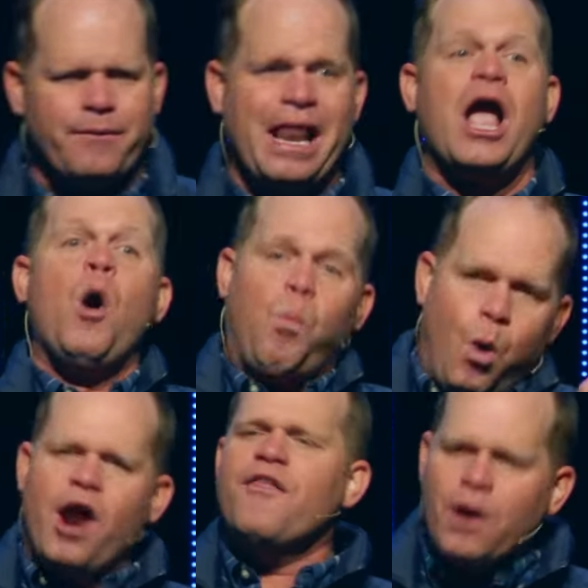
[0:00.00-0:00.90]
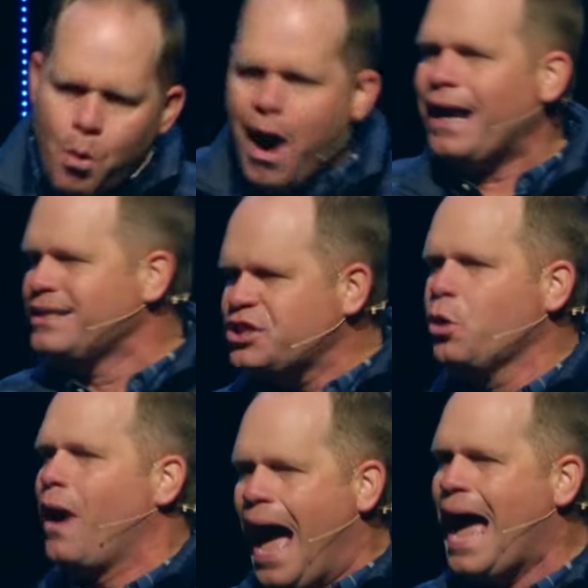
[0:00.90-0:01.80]
week. We're like, we're the ones
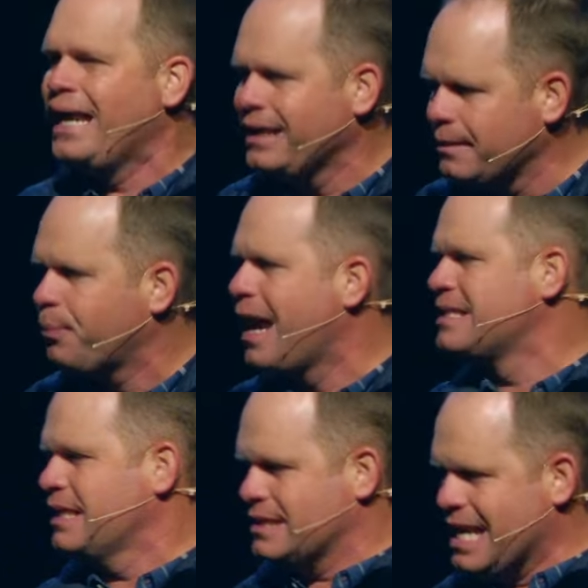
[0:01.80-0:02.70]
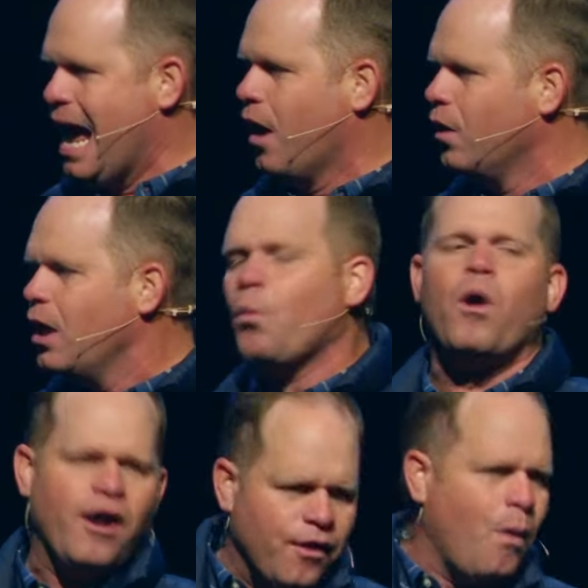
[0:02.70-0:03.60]
who are hiding the presents now.
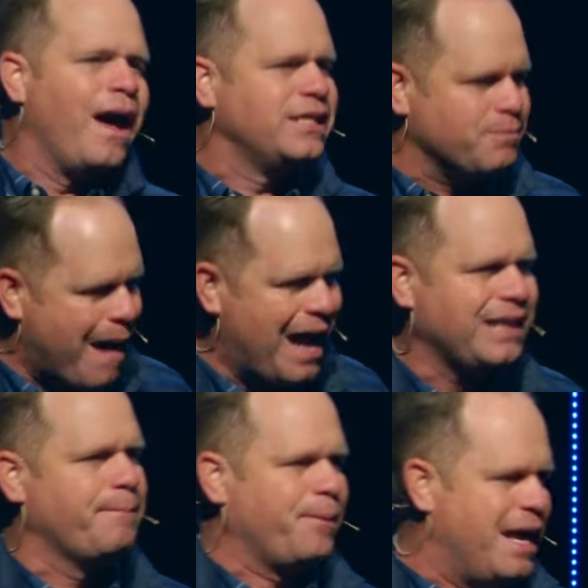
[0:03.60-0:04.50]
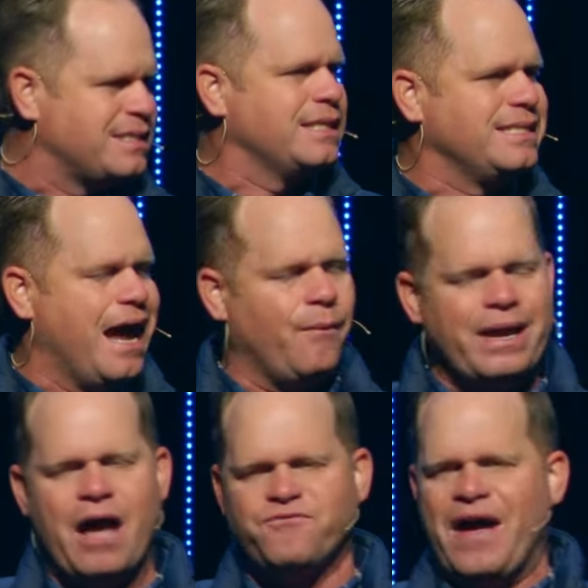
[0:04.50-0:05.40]
We're the ones buying the presents now. We
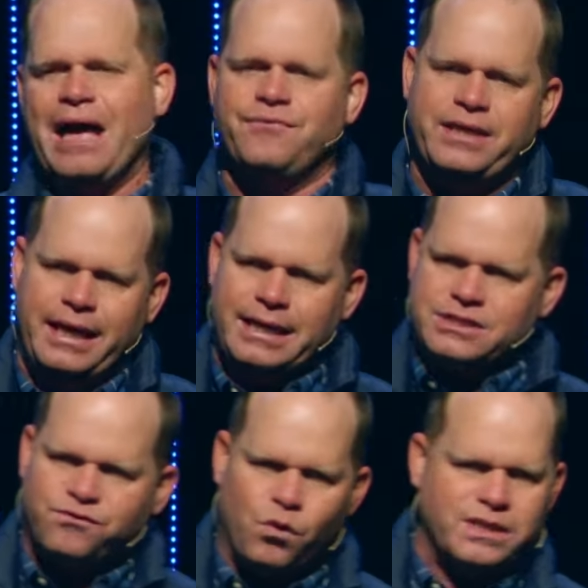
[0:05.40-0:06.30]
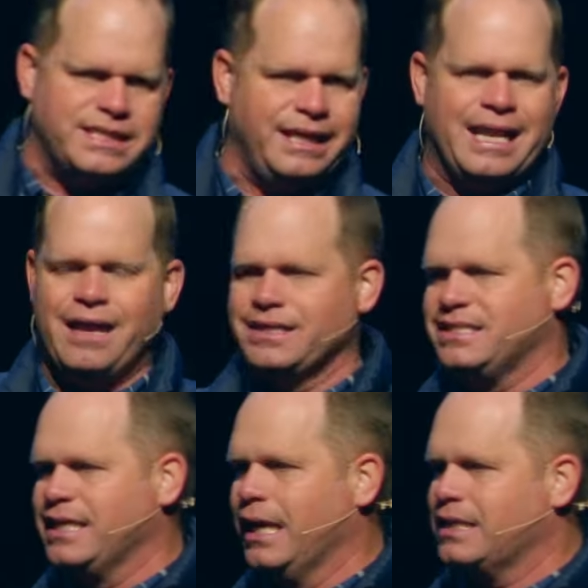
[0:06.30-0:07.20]
got five kids, 14 down to
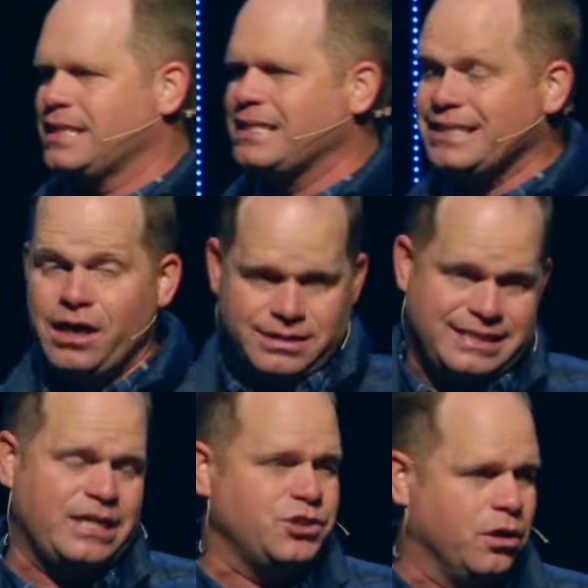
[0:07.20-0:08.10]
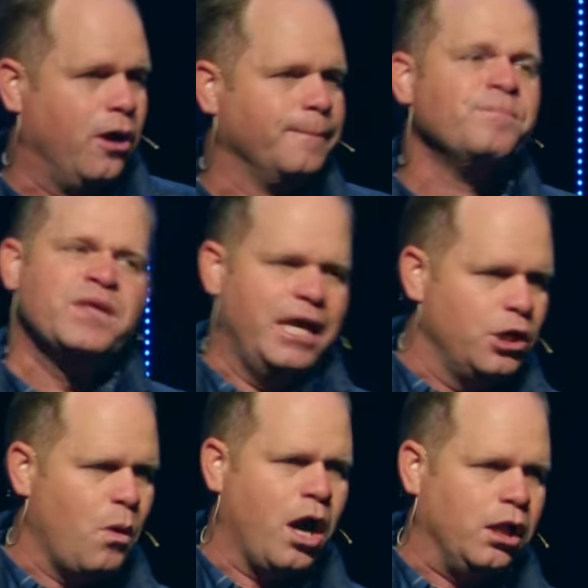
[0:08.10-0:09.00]
six. I sent our six year old
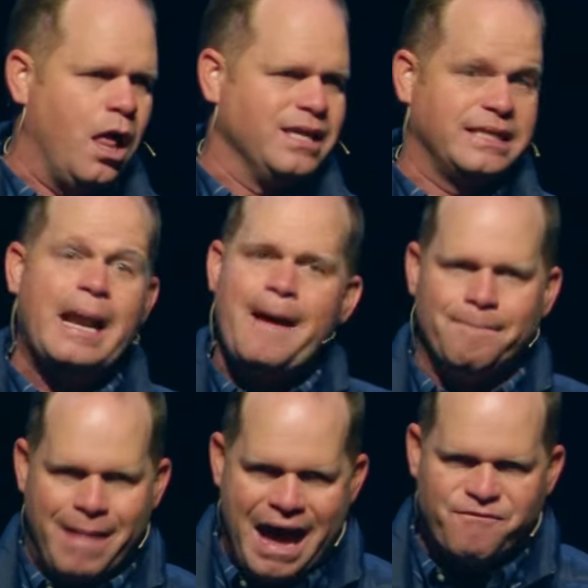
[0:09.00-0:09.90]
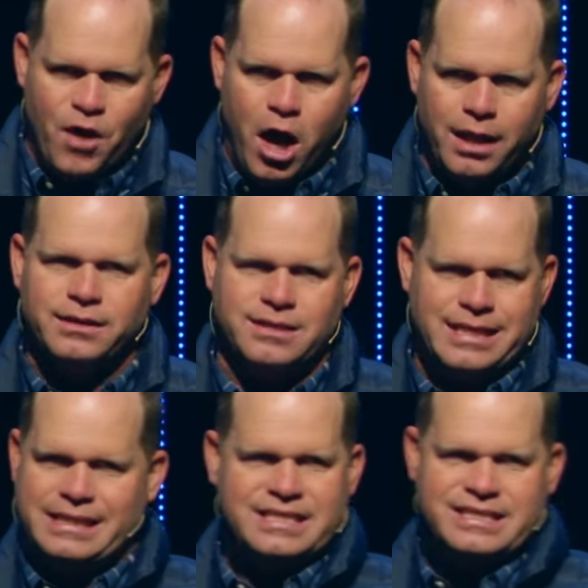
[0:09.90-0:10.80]
into our closet, my fault, because
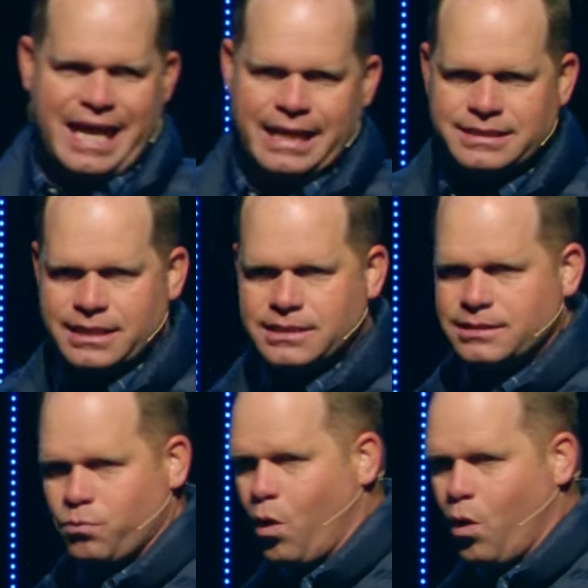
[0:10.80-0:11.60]
that's Santa's